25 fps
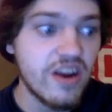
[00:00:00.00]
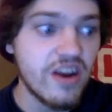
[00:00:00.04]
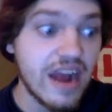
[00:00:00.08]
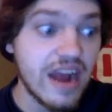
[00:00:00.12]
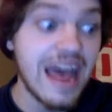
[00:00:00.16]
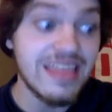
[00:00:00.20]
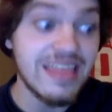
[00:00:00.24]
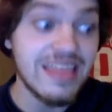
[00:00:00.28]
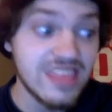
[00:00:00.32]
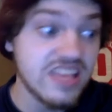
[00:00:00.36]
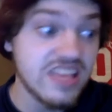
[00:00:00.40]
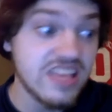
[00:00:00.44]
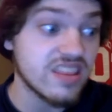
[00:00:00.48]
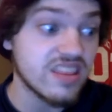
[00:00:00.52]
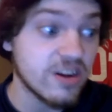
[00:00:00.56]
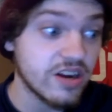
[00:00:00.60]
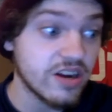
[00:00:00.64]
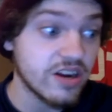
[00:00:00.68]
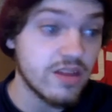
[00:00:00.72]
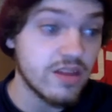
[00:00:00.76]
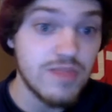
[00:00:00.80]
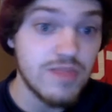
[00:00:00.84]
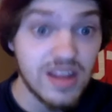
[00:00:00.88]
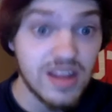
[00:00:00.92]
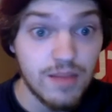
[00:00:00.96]
I think they're
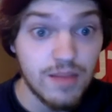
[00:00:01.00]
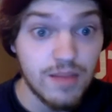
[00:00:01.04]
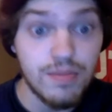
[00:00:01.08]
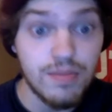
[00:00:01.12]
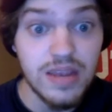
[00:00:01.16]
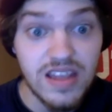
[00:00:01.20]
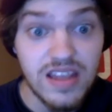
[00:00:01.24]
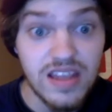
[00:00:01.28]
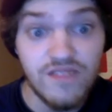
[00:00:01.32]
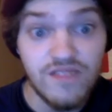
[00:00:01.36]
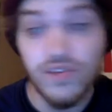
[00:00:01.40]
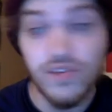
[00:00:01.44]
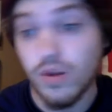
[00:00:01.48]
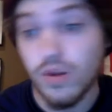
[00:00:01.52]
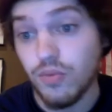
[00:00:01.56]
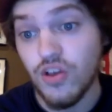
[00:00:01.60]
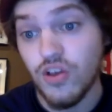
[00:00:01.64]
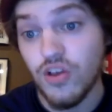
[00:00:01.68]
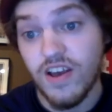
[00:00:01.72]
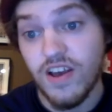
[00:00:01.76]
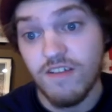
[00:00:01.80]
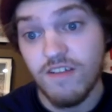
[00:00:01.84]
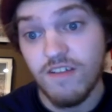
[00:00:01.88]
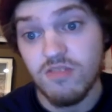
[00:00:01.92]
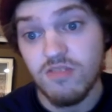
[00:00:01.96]
going to be competing for a
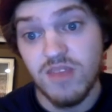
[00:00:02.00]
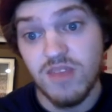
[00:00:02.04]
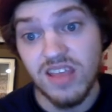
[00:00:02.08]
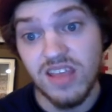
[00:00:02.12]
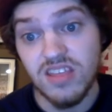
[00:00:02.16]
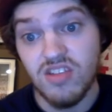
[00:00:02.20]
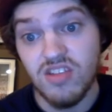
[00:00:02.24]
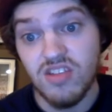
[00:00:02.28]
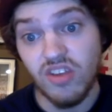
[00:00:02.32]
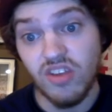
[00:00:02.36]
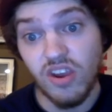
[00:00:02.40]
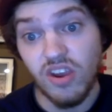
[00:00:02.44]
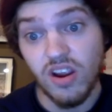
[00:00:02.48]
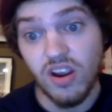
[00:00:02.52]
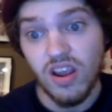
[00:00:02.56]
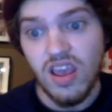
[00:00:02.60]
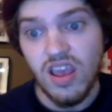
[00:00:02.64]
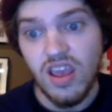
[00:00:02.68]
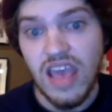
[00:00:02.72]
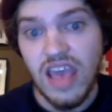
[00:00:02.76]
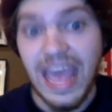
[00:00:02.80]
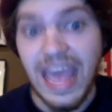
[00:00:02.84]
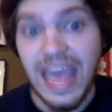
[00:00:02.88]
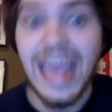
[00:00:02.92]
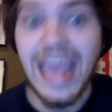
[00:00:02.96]
playoff spot this year
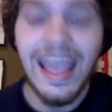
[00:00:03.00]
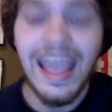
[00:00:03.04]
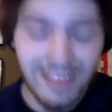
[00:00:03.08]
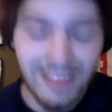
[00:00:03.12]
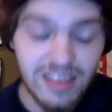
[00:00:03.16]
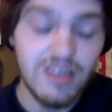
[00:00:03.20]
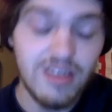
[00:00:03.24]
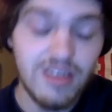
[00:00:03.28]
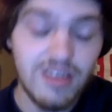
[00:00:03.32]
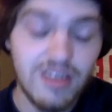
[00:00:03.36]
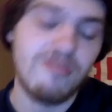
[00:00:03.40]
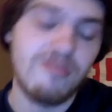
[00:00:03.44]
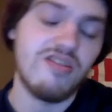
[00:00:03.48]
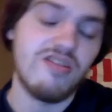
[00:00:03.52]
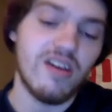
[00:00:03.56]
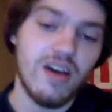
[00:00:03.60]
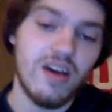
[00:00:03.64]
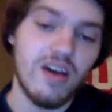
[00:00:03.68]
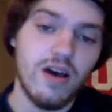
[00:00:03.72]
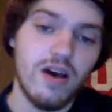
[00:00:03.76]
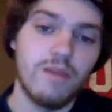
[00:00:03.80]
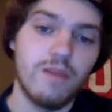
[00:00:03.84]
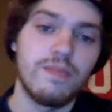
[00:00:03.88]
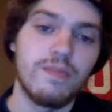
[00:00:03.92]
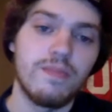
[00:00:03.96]
and in years to
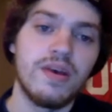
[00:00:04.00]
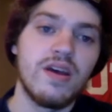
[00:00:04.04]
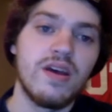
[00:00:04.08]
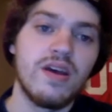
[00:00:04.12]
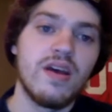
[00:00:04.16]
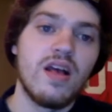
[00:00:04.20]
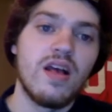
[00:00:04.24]
come.